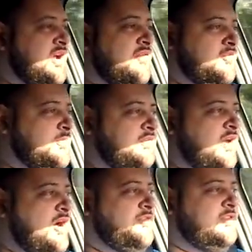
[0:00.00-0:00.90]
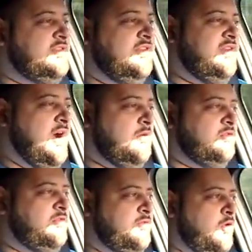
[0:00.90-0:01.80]
governments offer
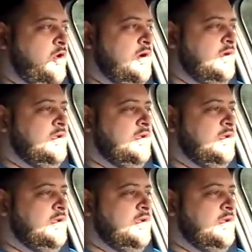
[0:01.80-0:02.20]
discounts for